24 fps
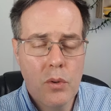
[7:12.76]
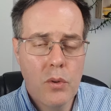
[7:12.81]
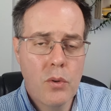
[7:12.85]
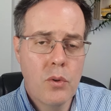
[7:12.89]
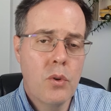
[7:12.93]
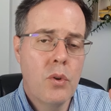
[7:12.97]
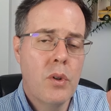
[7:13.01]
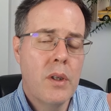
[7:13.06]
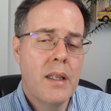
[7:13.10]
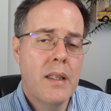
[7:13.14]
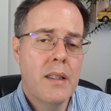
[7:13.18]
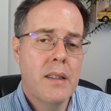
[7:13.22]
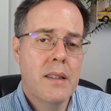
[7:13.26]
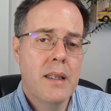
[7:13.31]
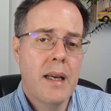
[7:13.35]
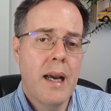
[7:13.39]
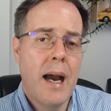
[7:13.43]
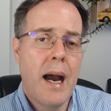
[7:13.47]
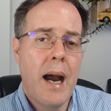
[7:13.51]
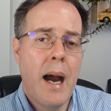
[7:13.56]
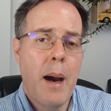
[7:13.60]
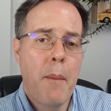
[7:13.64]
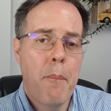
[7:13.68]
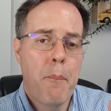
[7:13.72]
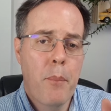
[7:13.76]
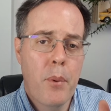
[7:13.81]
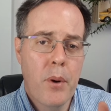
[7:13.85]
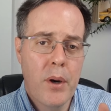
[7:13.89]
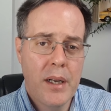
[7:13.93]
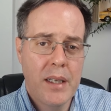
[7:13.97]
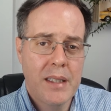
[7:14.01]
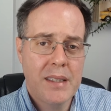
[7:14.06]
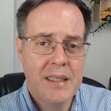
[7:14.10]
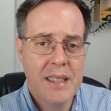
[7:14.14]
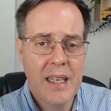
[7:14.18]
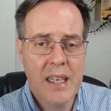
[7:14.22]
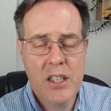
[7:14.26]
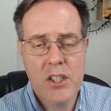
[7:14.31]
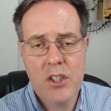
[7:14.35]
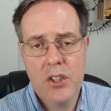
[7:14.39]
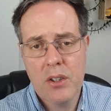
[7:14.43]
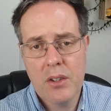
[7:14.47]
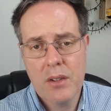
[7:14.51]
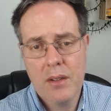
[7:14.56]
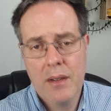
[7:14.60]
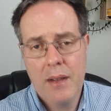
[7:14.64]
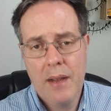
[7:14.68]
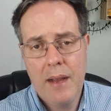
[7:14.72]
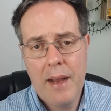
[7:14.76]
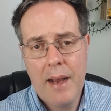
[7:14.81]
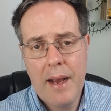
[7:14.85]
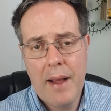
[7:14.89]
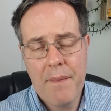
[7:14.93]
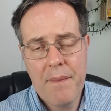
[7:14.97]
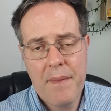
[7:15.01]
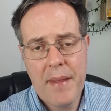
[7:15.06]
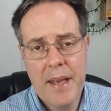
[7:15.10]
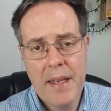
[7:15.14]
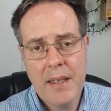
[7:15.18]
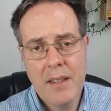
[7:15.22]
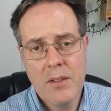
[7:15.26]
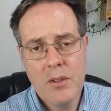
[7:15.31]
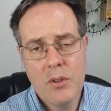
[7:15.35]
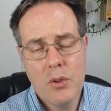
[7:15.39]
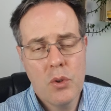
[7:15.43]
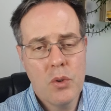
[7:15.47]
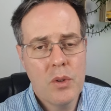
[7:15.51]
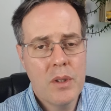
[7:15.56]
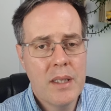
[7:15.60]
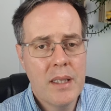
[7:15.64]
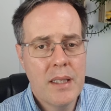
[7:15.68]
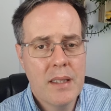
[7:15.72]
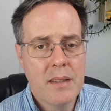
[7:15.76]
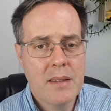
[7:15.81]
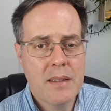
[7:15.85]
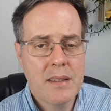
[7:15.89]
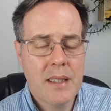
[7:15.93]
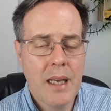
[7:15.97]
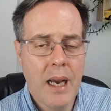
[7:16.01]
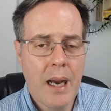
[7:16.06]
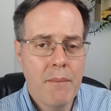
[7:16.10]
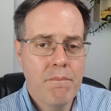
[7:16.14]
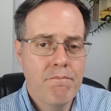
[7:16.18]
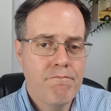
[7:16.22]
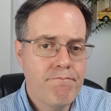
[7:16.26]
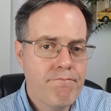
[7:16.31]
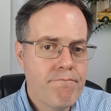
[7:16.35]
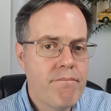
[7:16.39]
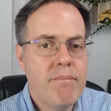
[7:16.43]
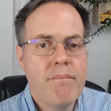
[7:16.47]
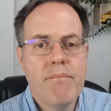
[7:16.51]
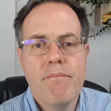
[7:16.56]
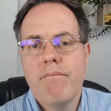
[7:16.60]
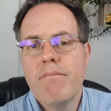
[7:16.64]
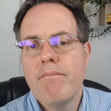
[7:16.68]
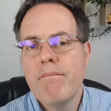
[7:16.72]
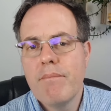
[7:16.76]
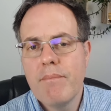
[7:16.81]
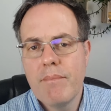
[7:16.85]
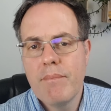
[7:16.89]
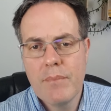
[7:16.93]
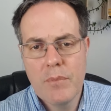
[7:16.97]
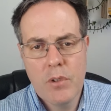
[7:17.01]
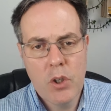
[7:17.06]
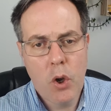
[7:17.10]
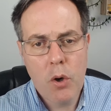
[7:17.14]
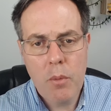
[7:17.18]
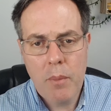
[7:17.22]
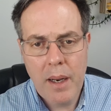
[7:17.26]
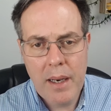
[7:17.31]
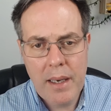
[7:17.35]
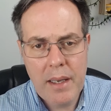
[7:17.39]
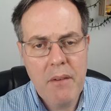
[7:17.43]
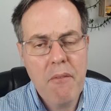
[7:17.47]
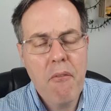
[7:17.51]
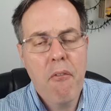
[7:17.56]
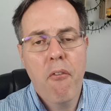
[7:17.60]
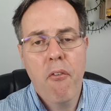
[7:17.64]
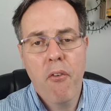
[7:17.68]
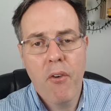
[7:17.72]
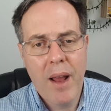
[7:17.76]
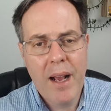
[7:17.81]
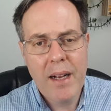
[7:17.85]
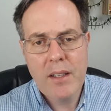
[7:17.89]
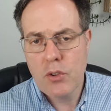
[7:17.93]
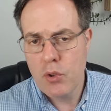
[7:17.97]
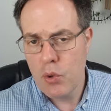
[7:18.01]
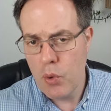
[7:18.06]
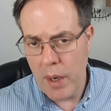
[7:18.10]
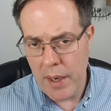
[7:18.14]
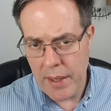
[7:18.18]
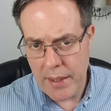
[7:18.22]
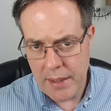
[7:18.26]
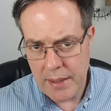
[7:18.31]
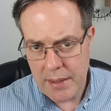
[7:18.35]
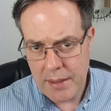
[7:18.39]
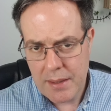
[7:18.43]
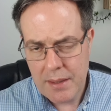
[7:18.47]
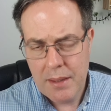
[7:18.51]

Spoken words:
you need a press section, and then you need some normally flag dryer